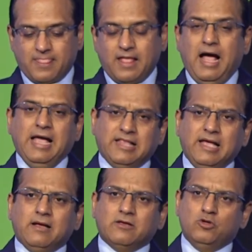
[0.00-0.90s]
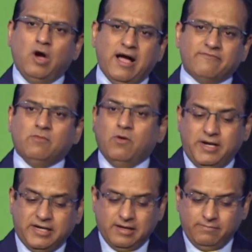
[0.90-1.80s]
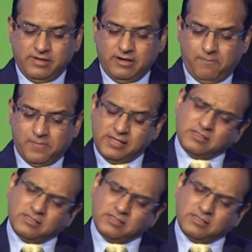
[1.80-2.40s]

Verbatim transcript: I think you have the momentum in your place.